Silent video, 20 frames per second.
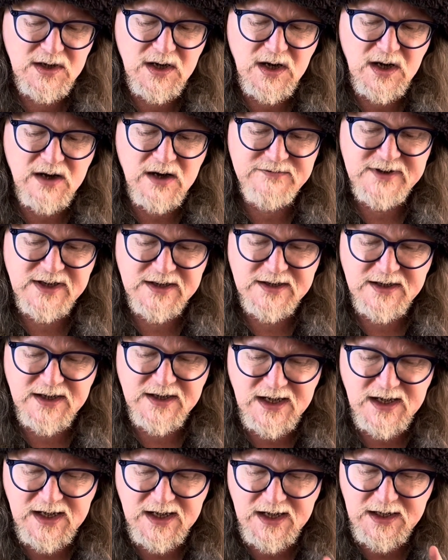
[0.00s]
I've done
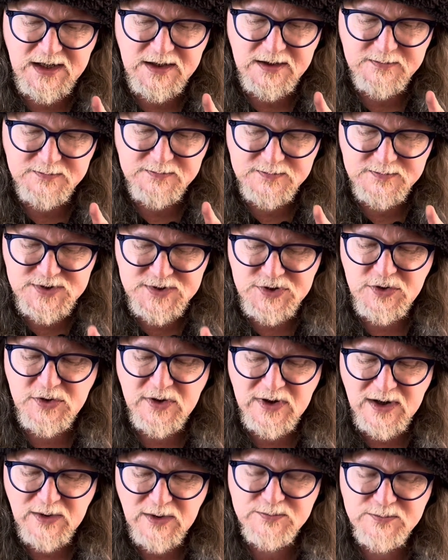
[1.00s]
a
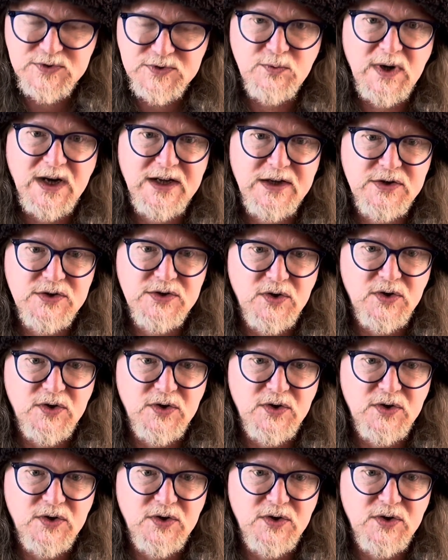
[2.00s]
studio albums ranked